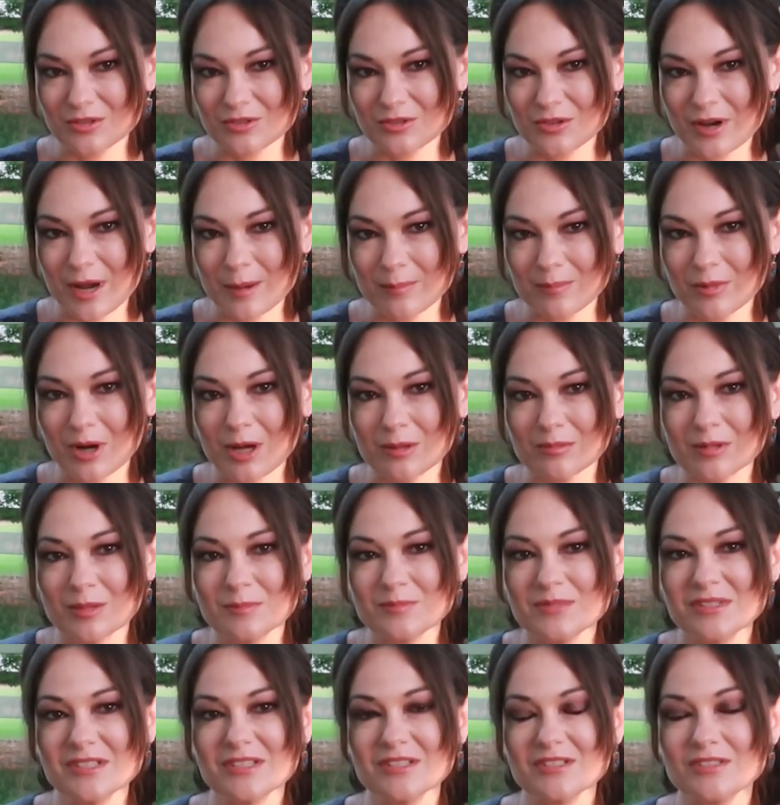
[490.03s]
trap
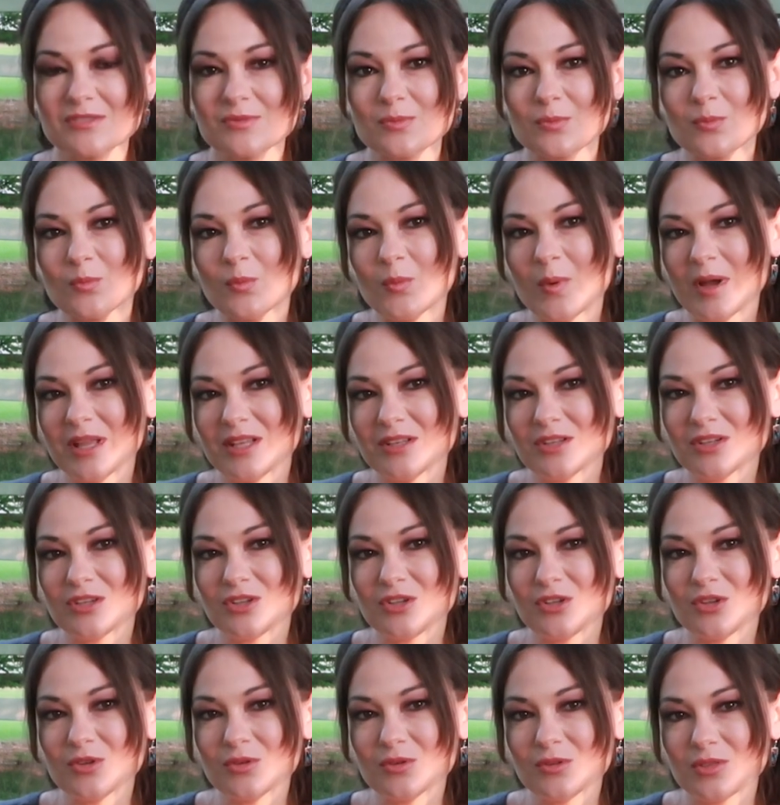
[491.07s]
problems is when
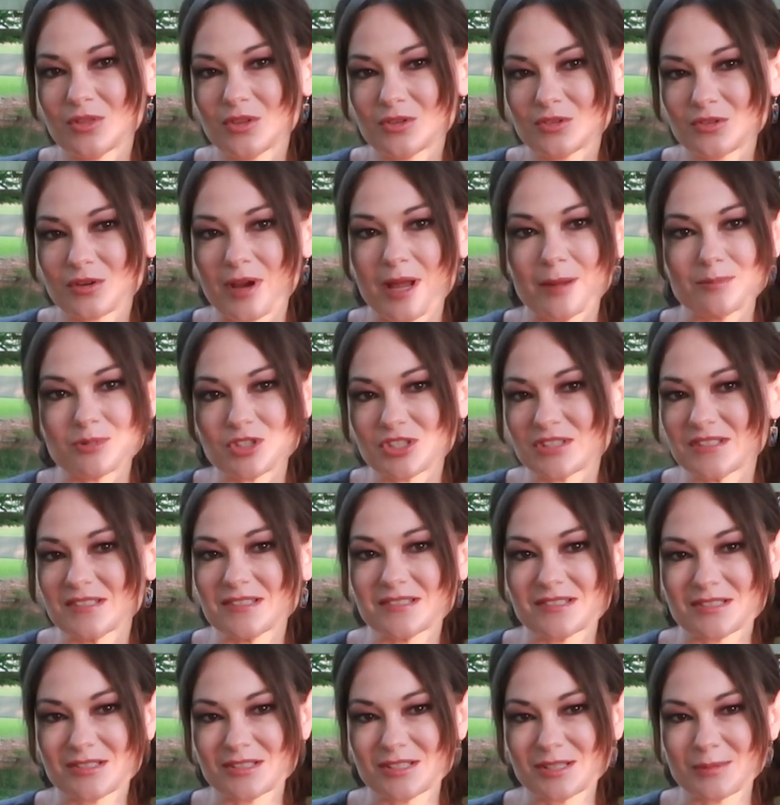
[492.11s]
the trap just
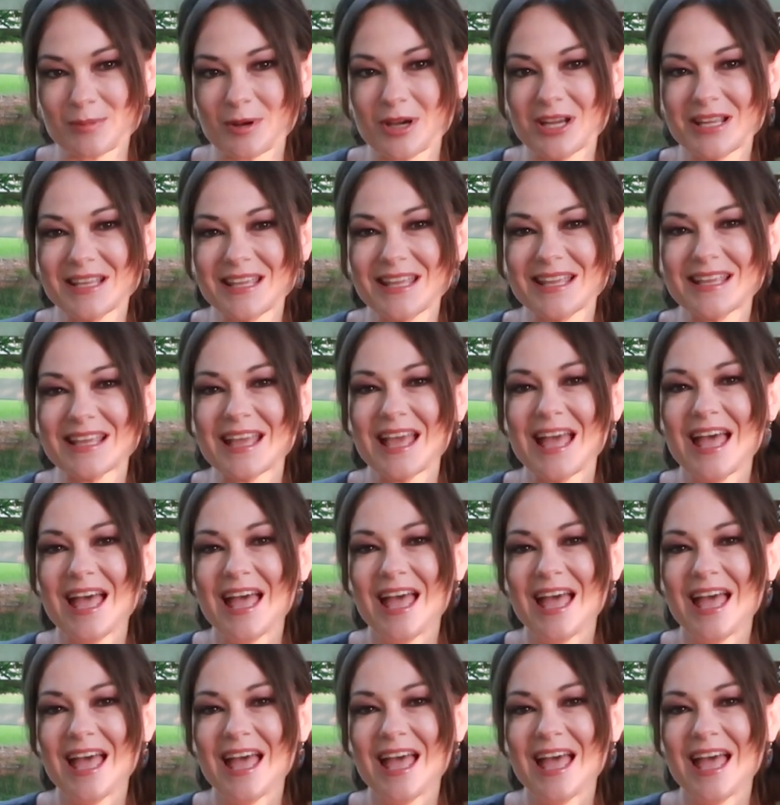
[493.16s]
isn't springing.